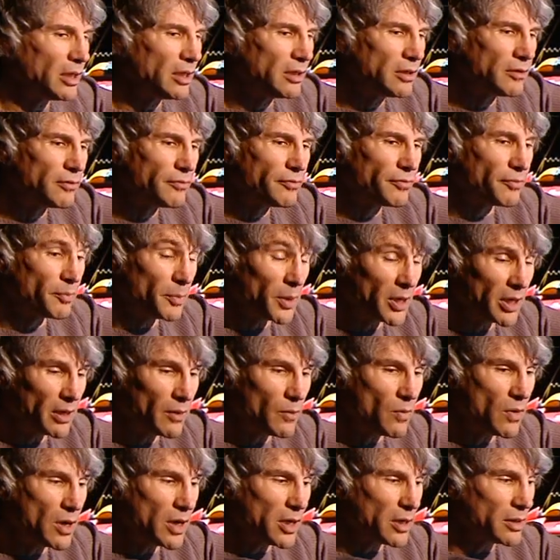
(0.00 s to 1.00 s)
end of part
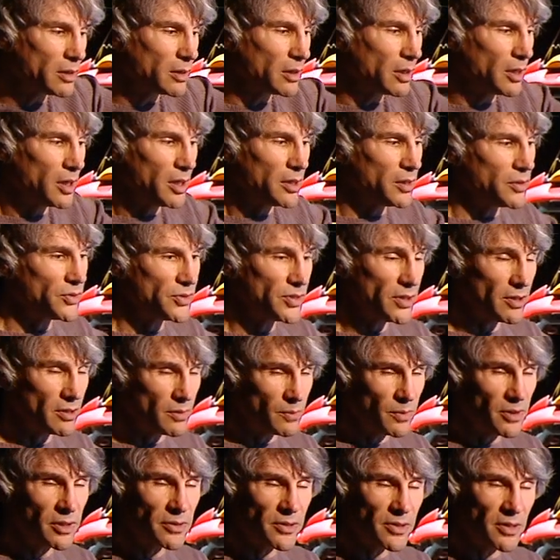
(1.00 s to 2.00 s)
one, you see the
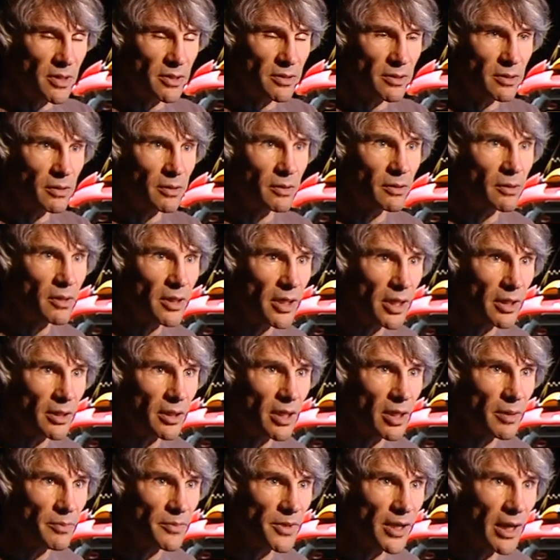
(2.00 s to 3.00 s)
wheels of the DeLorean
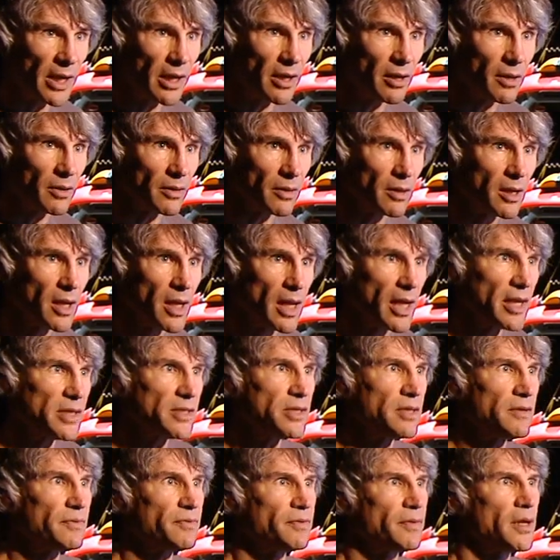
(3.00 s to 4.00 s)
come down
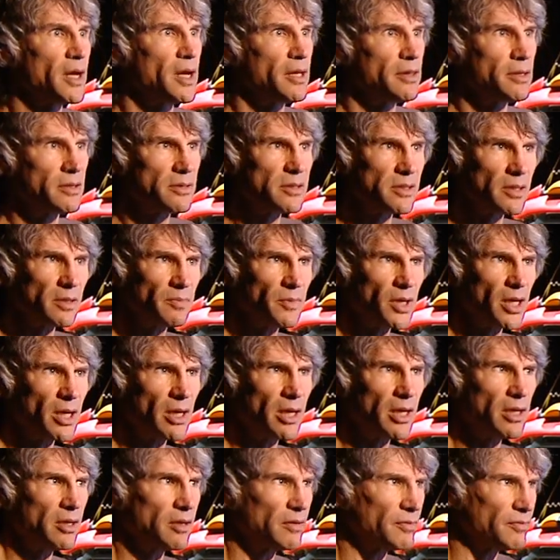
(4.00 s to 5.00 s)
as if there's some
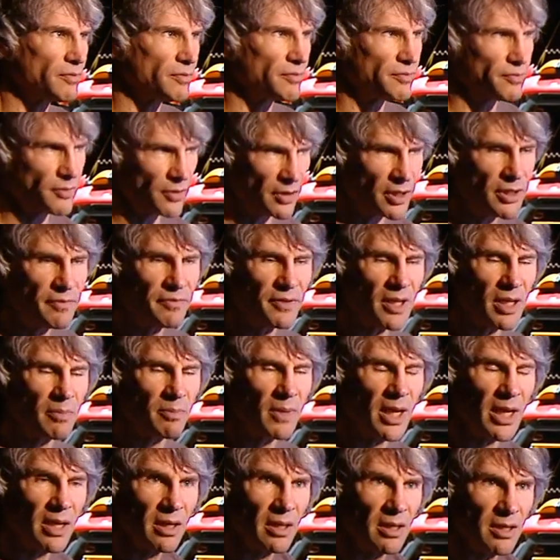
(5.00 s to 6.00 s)
kind of lifting
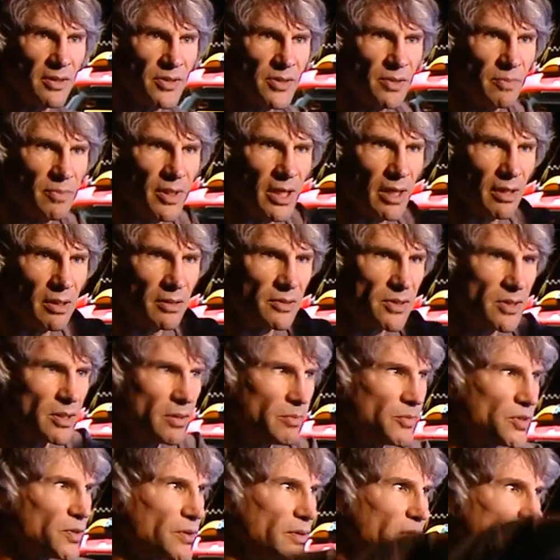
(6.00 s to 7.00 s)
mechanism there,
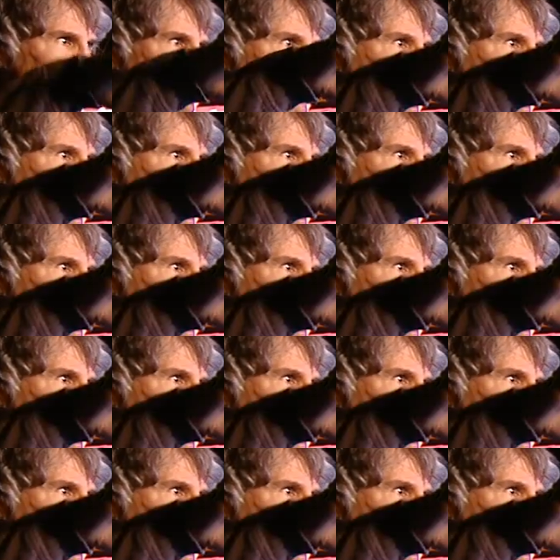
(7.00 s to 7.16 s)
some sort of